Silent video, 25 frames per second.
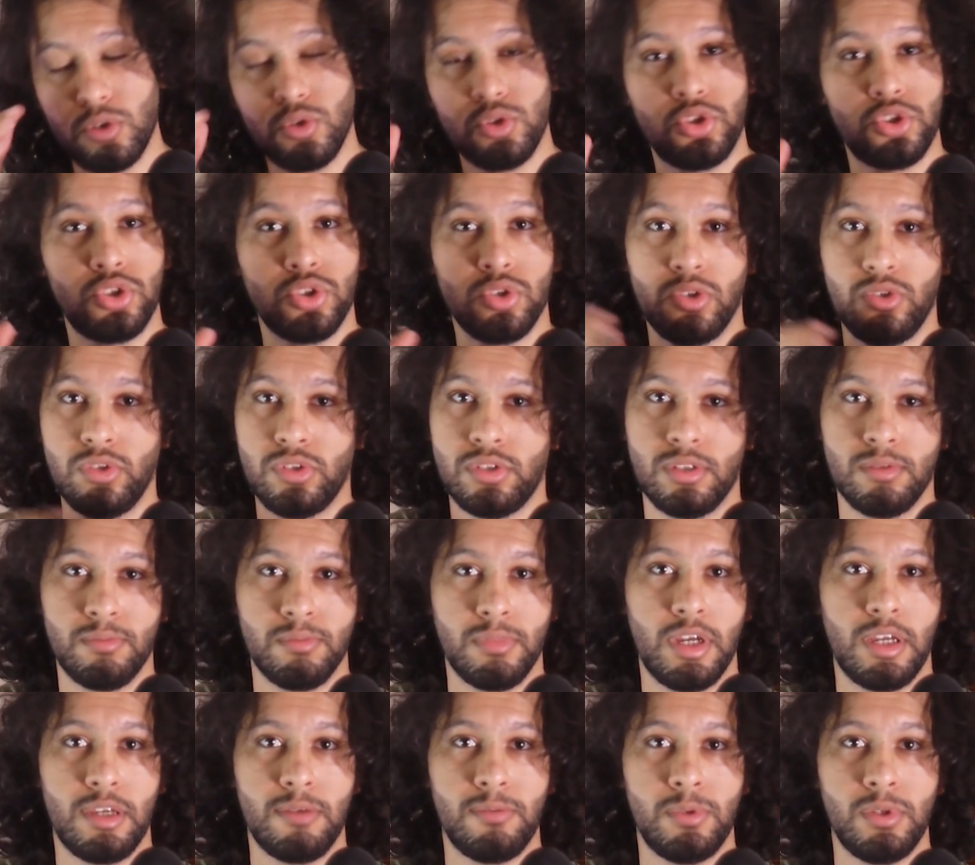good choice in
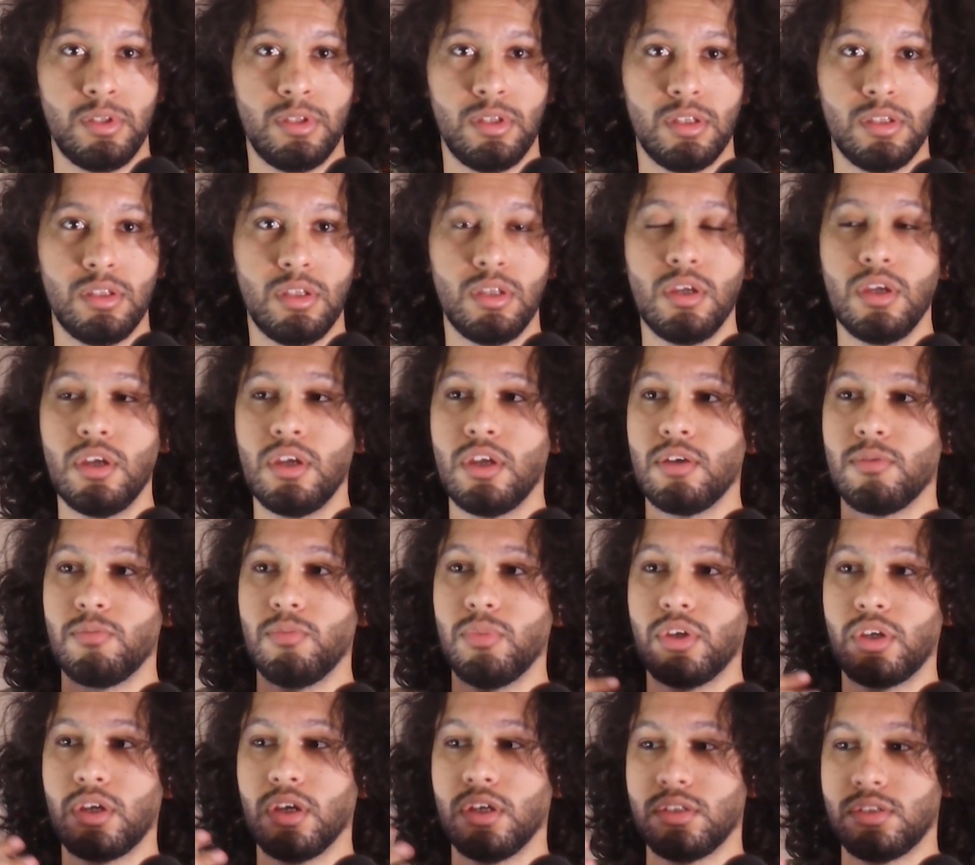my opinion,
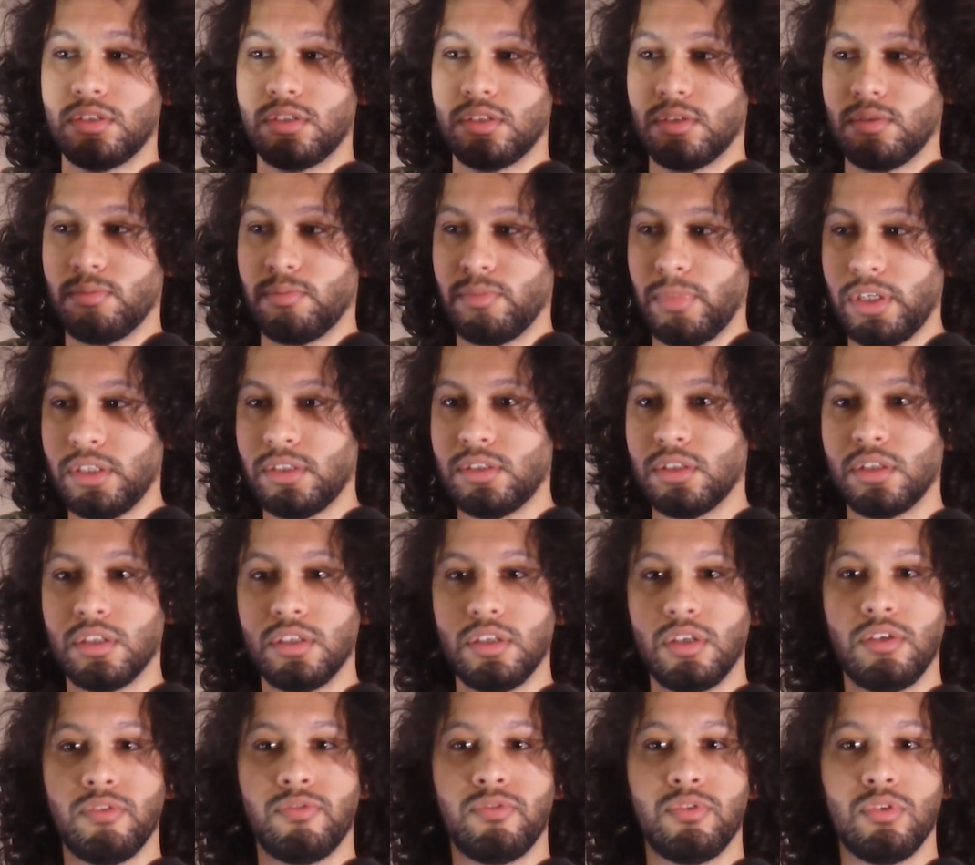because
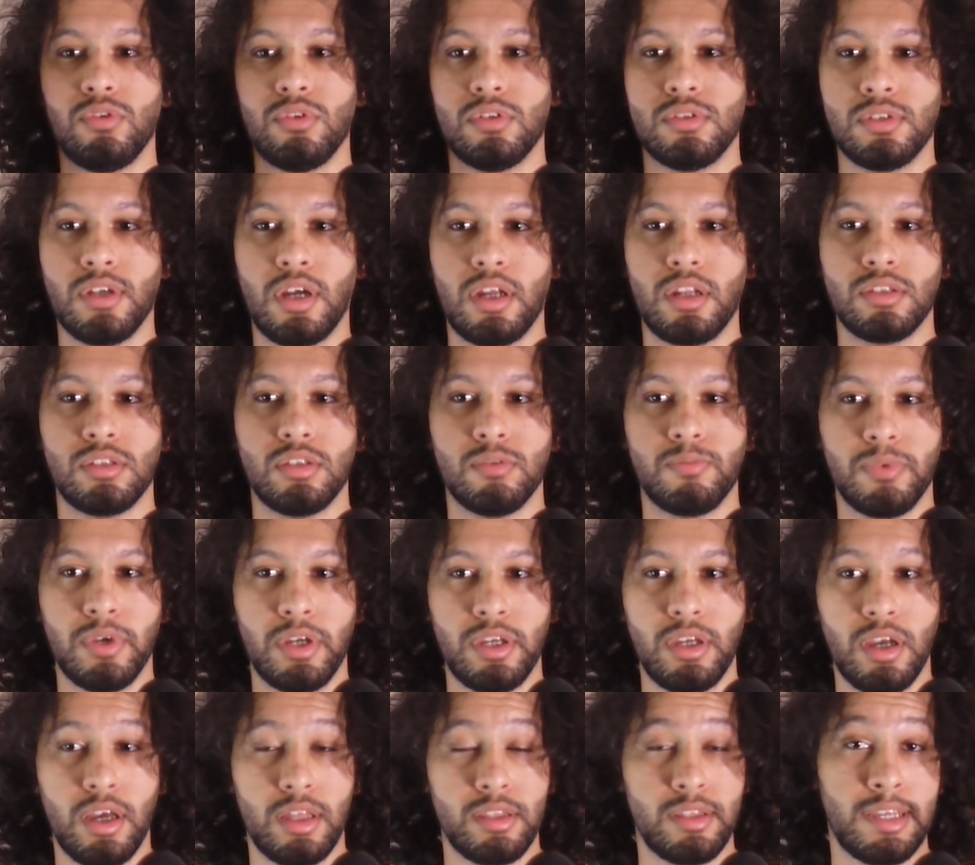basically if you decided to
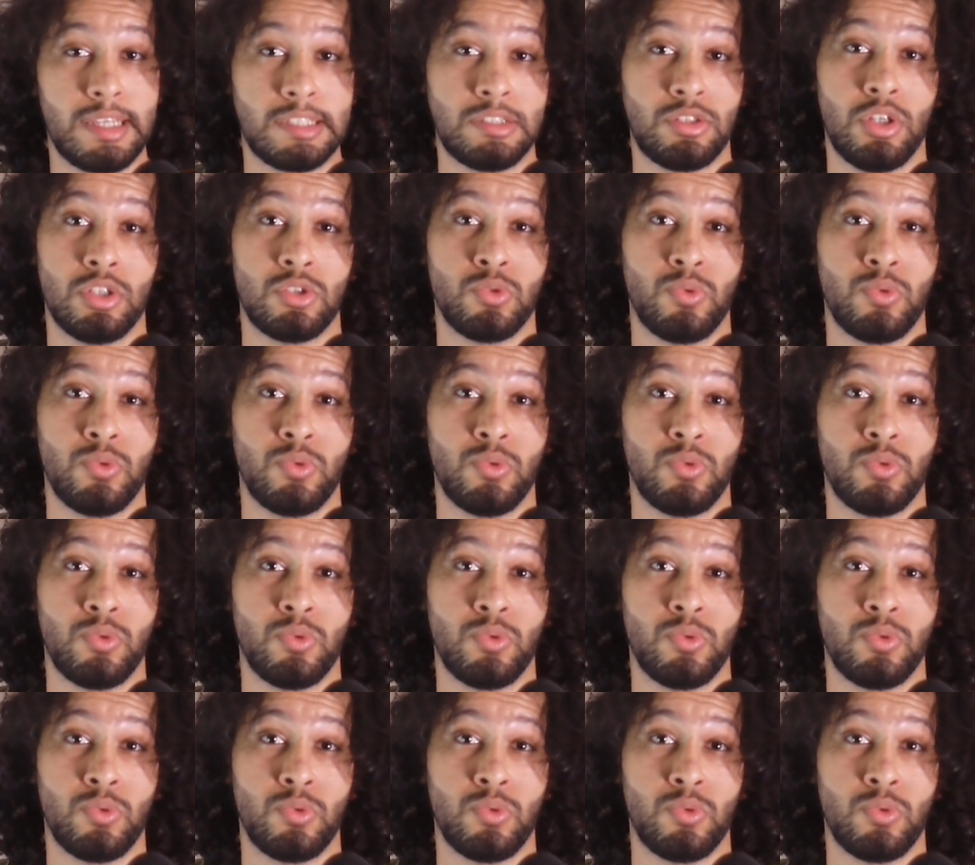pay an extra